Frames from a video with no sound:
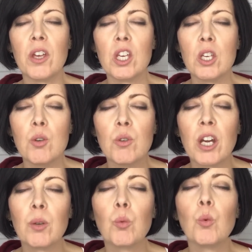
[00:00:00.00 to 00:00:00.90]
that you
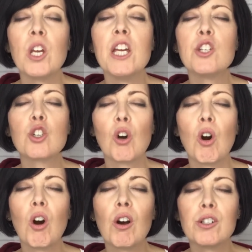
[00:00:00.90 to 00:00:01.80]
can
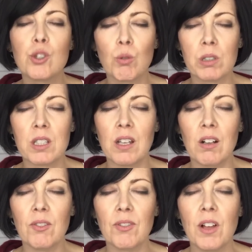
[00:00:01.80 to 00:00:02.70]
recharge
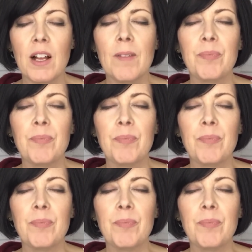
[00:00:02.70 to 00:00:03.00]
yourself.